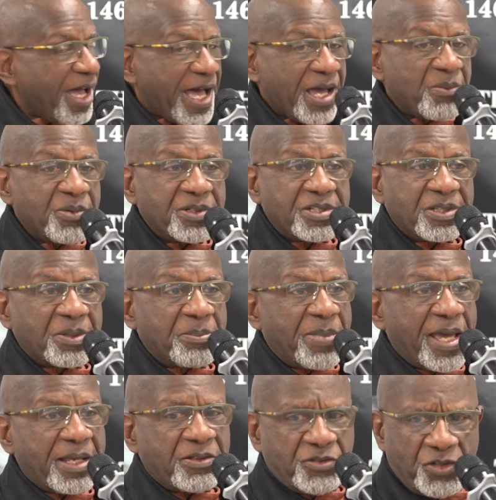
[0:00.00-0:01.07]
I went to the
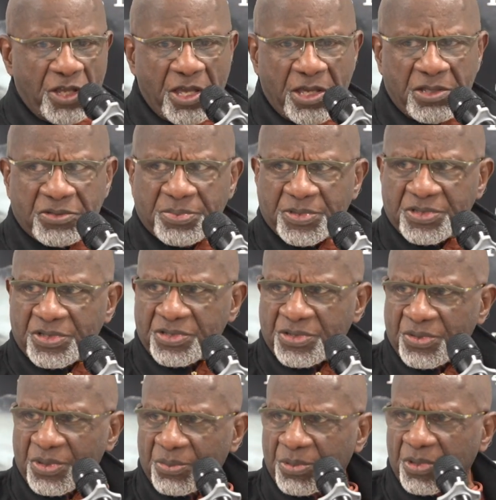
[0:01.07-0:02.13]
bank. Yes, Mr.
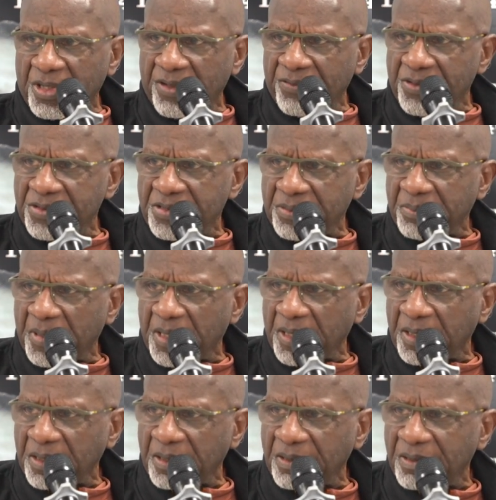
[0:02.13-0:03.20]
Stewart, we'll give you some
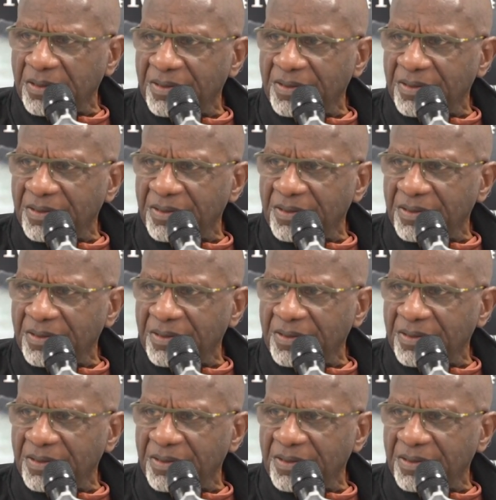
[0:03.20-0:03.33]
money.